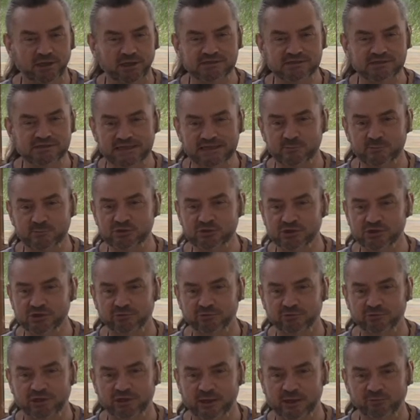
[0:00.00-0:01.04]
It seems
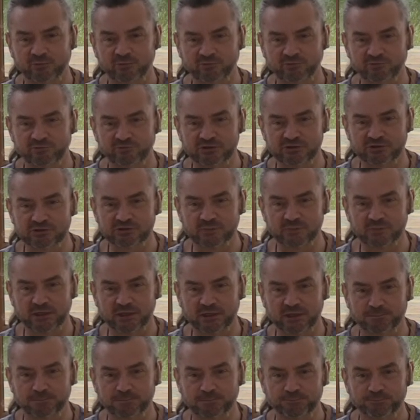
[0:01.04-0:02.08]
so damn obvious to
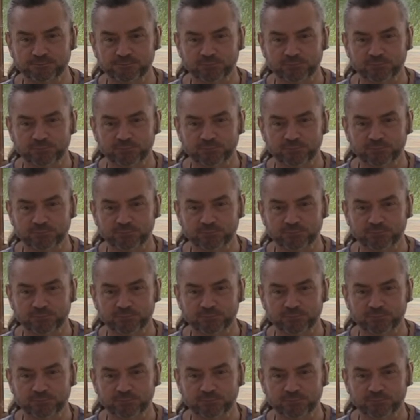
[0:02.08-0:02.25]
me,